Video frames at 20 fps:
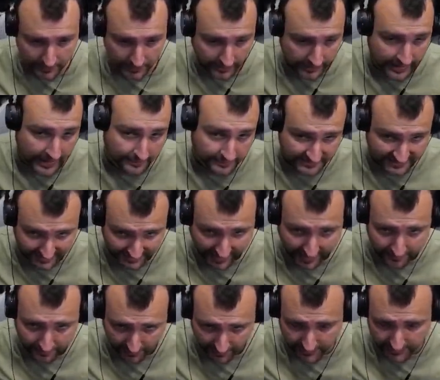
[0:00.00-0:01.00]
keep
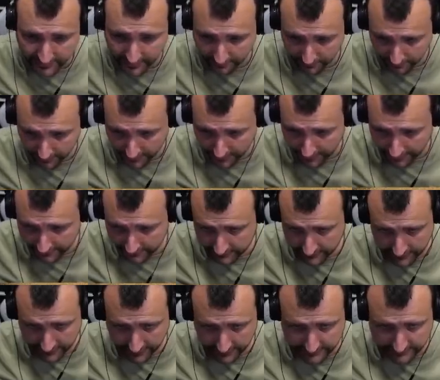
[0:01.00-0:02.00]
slapping them, right?
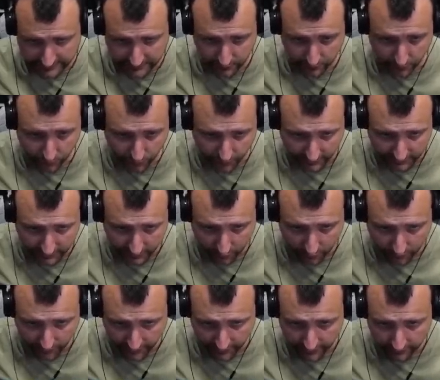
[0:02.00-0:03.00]
That's what
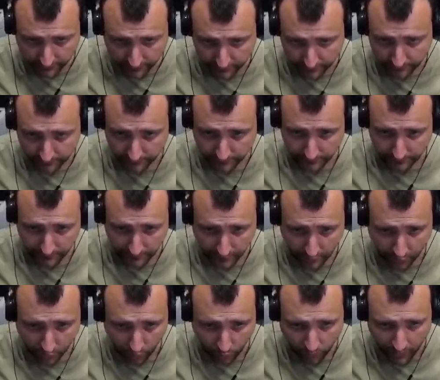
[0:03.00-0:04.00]
we
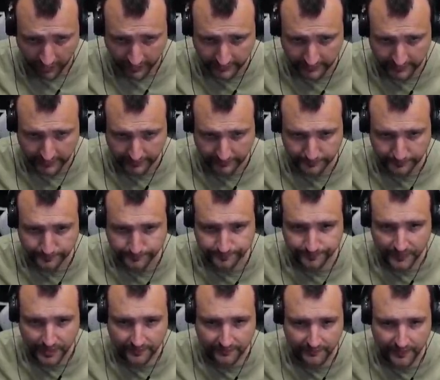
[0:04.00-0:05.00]
want.
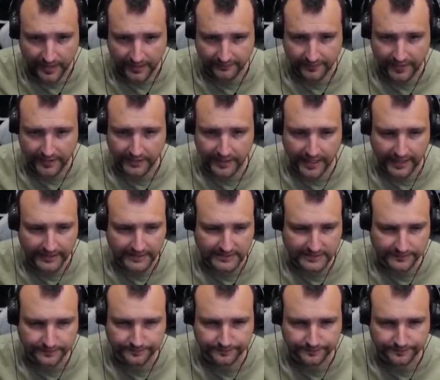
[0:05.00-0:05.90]
Very, very nice.